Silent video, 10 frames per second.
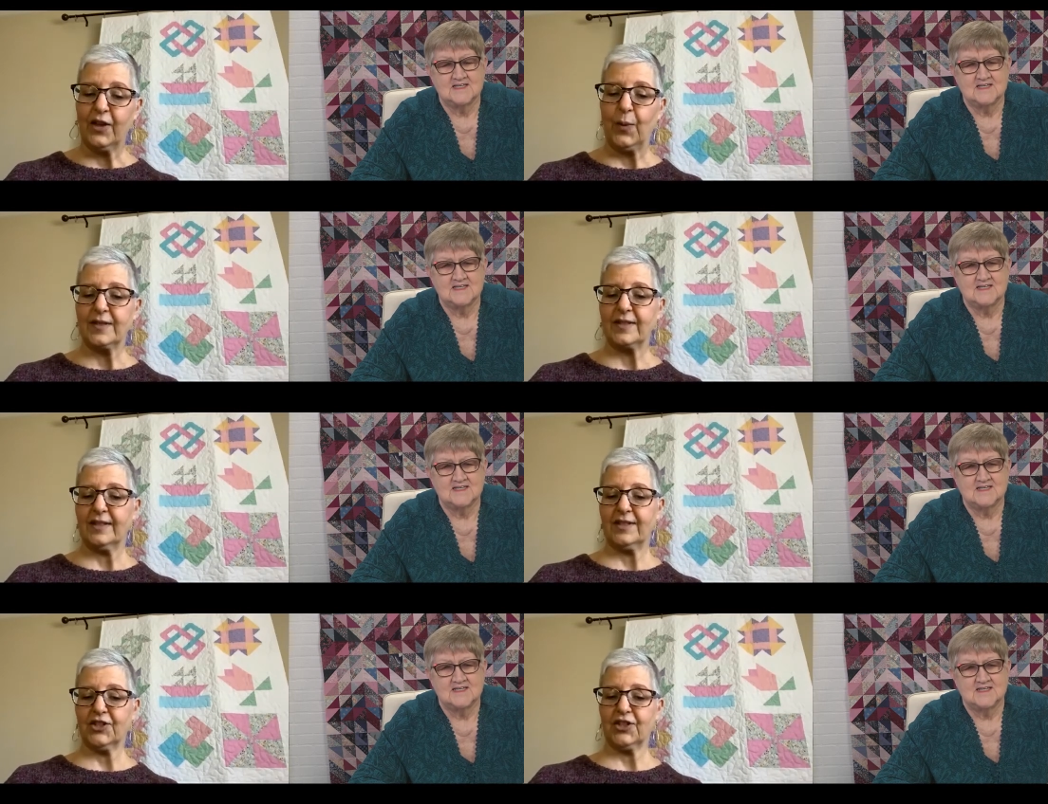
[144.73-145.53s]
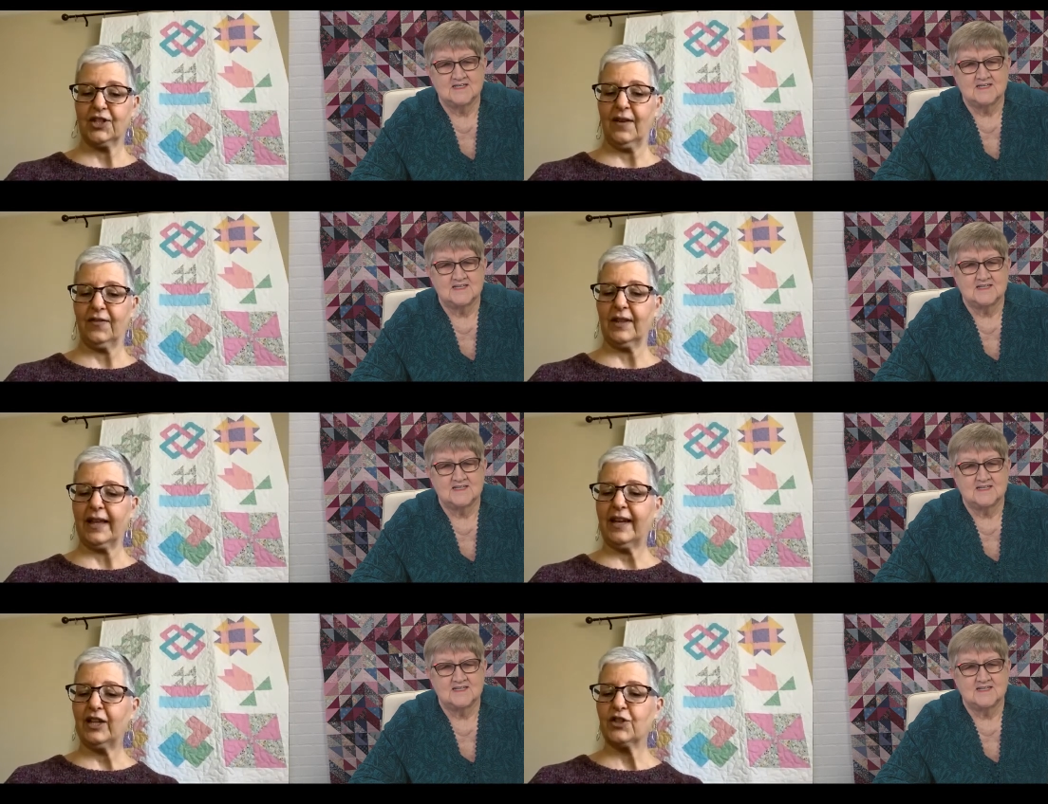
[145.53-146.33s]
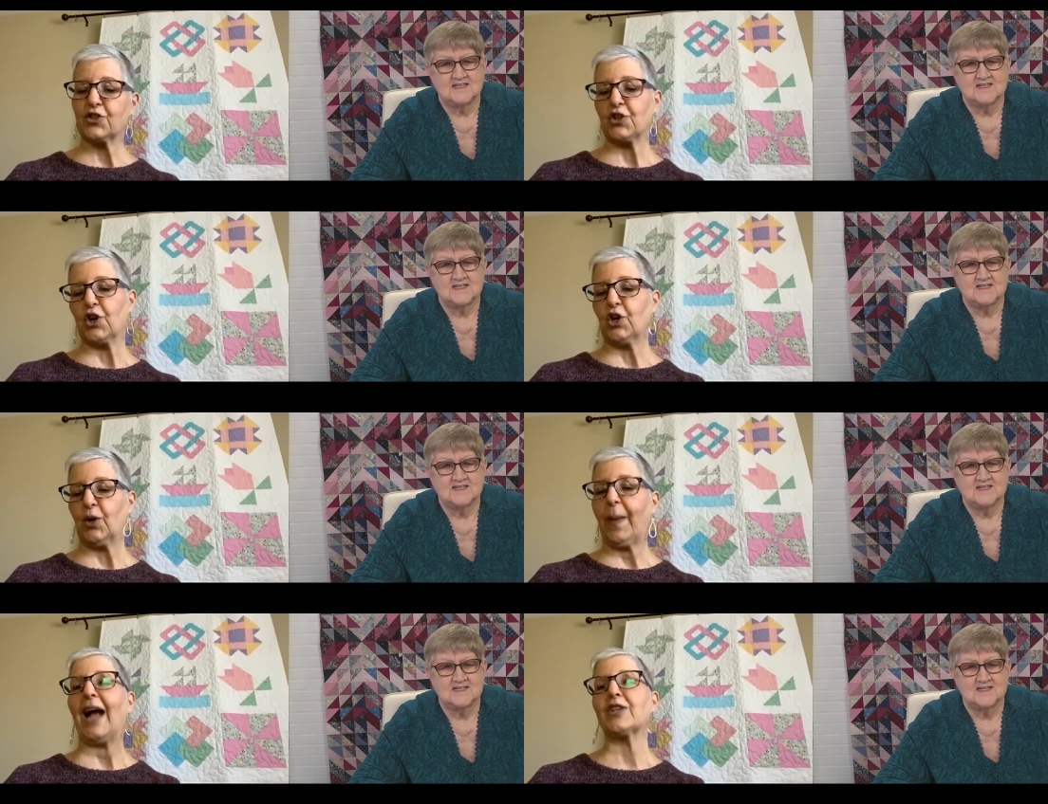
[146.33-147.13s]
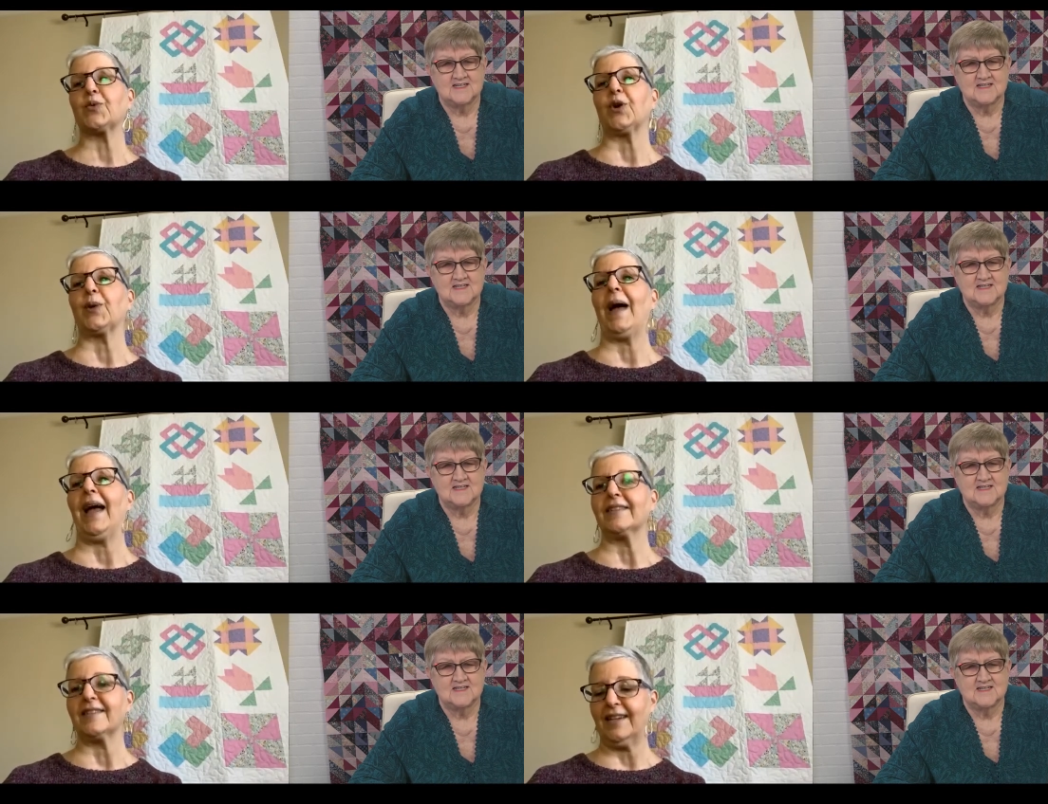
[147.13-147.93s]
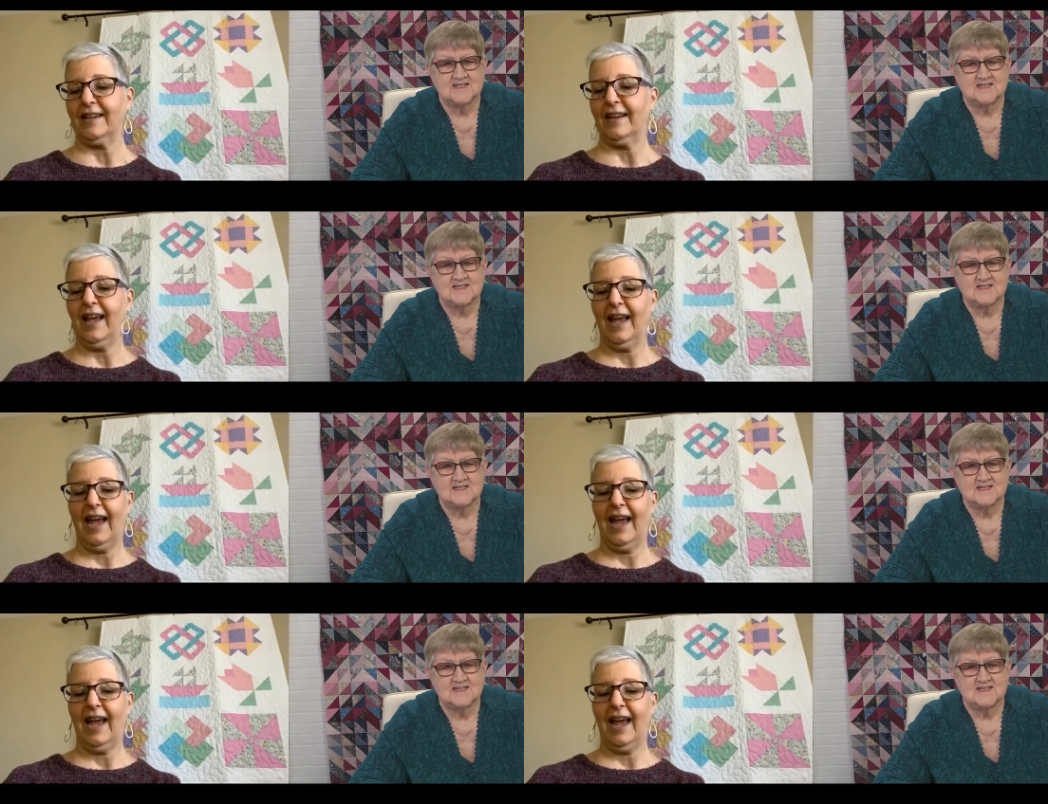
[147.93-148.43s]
Speaker 1: there was an edition of the Ladies Circle Patchwork magazine